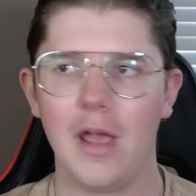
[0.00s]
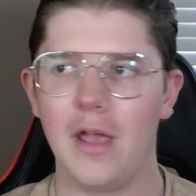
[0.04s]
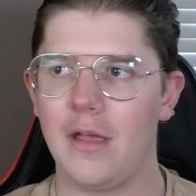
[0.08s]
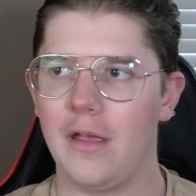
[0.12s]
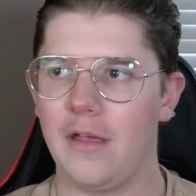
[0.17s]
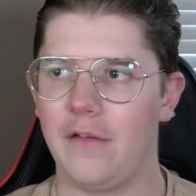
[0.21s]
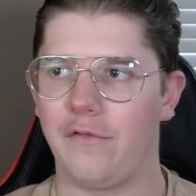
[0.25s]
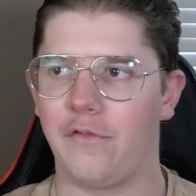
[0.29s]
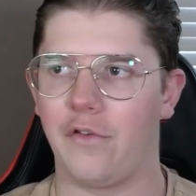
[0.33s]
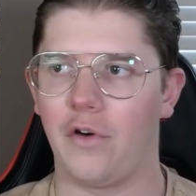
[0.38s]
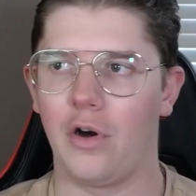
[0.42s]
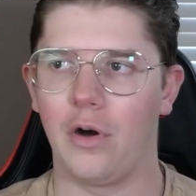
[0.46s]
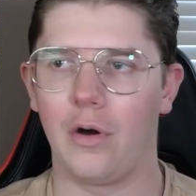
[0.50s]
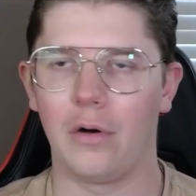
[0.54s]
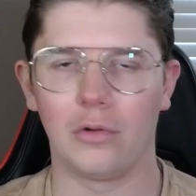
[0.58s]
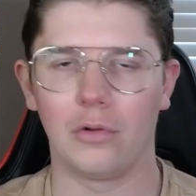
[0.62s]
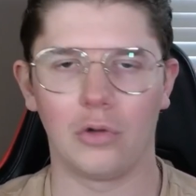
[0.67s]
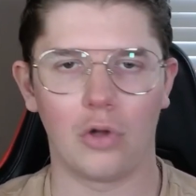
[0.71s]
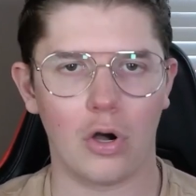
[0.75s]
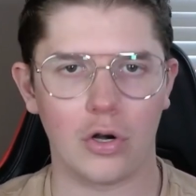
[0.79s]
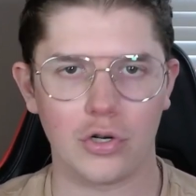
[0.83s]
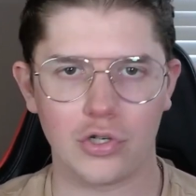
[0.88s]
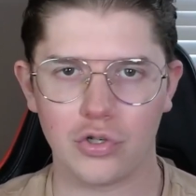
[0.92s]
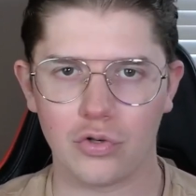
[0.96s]
For
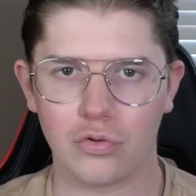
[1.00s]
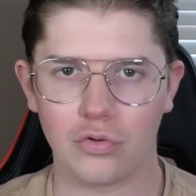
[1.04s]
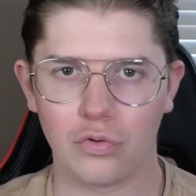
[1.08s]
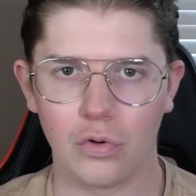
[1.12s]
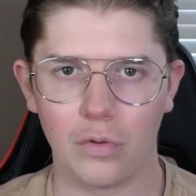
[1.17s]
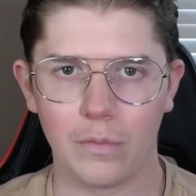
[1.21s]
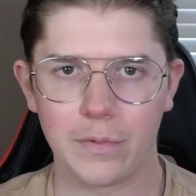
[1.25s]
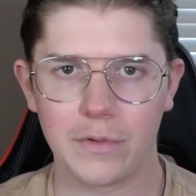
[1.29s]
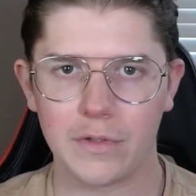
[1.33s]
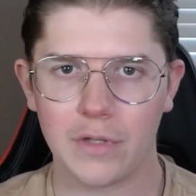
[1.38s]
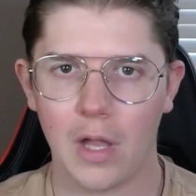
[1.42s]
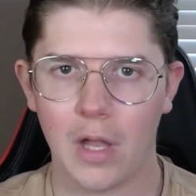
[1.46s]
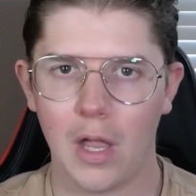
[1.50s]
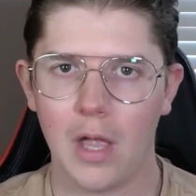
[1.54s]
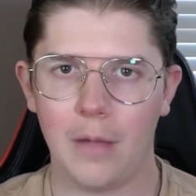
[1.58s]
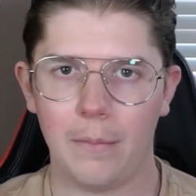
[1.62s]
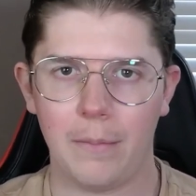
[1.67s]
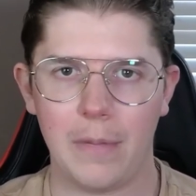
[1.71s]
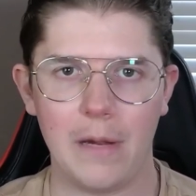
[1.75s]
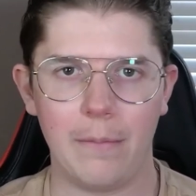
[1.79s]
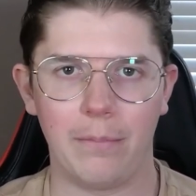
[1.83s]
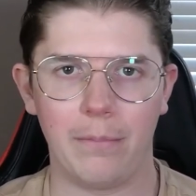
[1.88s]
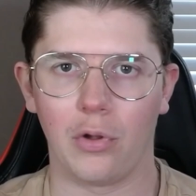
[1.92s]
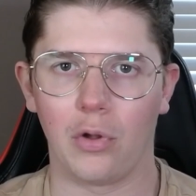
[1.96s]
larger groups,
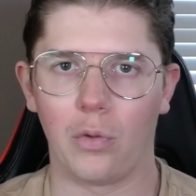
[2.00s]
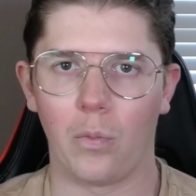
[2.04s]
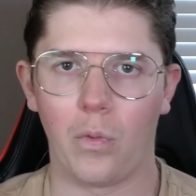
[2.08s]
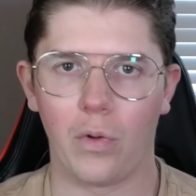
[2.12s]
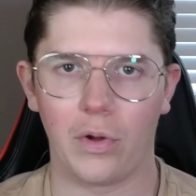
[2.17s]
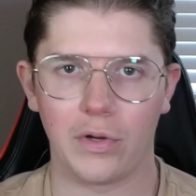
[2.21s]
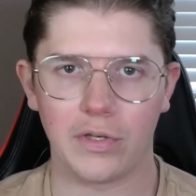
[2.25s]
people are willing